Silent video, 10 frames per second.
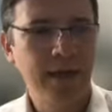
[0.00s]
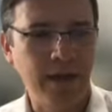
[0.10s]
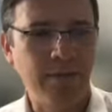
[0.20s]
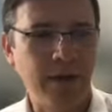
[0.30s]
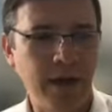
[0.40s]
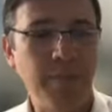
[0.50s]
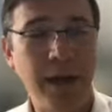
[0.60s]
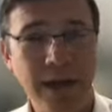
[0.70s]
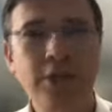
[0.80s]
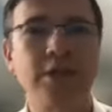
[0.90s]
that we're going to
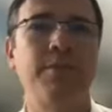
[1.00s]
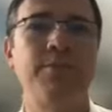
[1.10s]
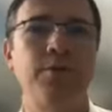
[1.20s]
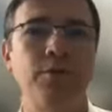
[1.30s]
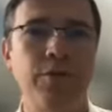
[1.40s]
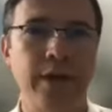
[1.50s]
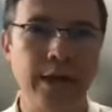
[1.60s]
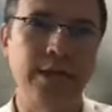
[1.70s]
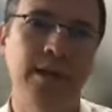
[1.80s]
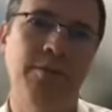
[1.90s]
punish them for doing
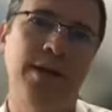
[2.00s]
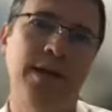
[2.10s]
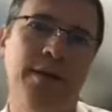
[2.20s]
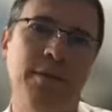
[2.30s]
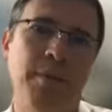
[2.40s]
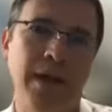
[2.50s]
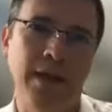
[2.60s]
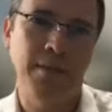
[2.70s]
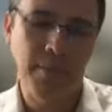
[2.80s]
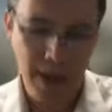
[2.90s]
it deliberately by
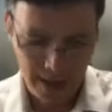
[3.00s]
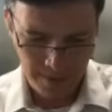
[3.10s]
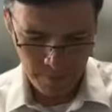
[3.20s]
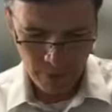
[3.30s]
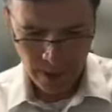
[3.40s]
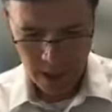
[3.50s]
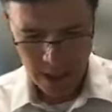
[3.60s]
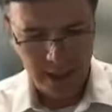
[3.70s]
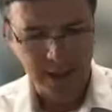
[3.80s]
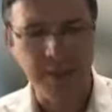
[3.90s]
making them pay.
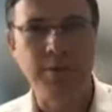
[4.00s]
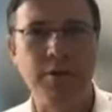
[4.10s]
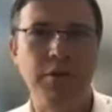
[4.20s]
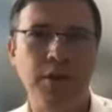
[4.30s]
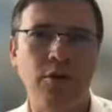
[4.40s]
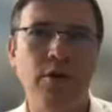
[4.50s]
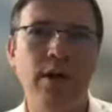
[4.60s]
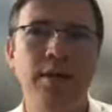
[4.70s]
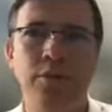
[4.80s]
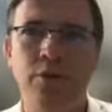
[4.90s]
And the same thing with the
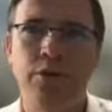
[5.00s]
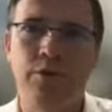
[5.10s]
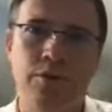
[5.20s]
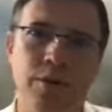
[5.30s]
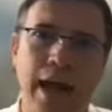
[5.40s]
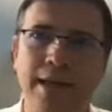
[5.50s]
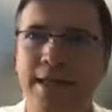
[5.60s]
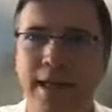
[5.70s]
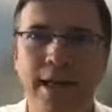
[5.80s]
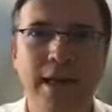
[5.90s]
Kohanim who
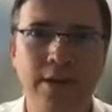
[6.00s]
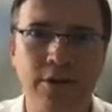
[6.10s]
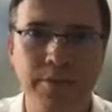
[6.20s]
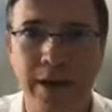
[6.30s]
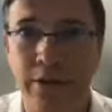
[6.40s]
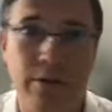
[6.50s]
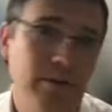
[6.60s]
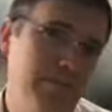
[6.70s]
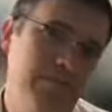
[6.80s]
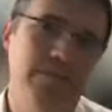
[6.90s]
accidentally do
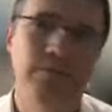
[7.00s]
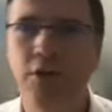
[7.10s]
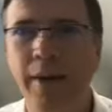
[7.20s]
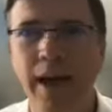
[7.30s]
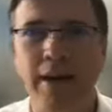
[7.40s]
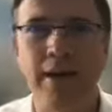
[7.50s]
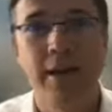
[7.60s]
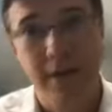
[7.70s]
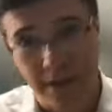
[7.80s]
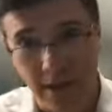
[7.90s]
piggle, too bad.
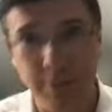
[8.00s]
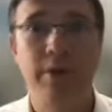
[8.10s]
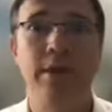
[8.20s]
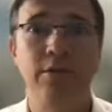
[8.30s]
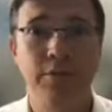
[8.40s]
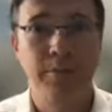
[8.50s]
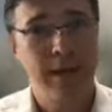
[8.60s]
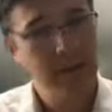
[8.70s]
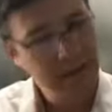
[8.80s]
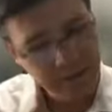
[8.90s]
Deliberately do
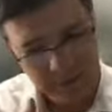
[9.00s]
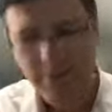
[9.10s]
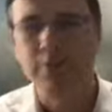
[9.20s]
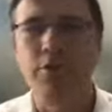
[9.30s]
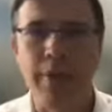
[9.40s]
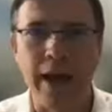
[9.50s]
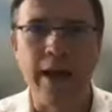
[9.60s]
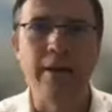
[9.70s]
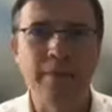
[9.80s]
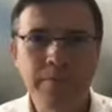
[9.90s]
piggle, you pay.
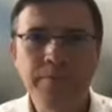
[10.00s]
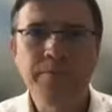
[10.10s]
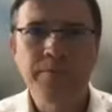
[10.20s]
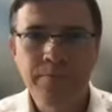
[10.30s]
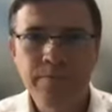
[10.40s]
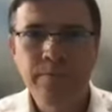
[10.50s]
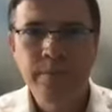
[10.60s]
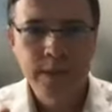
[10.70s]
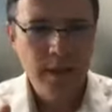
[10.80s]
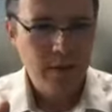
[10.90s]

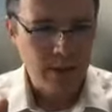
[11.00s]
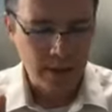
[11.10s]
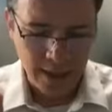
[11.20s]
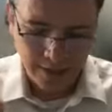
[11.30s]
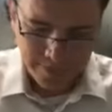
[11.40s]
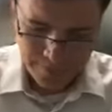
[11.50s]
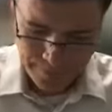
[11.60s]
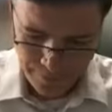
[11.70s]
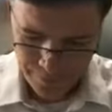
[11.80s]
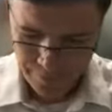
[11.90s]
Yeah. Okay.
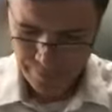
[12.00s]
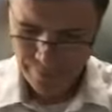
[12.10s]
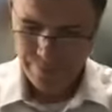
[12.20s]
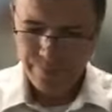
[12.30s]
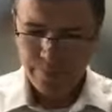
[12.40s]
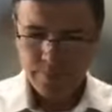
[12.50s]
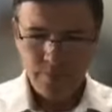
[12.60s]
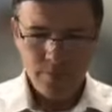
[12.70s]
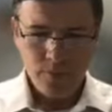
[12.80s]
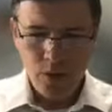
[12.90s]
All right.
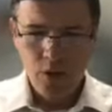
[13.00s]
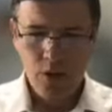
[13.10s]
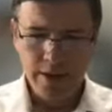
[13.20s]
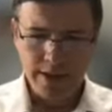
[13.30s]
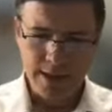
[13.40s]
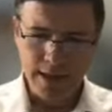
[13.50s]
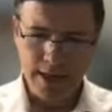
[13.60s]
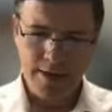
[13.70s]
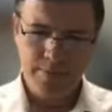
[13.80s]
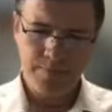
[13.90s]
All right.
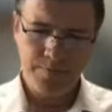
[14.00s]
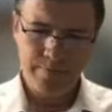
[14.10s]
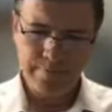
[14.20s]
Um,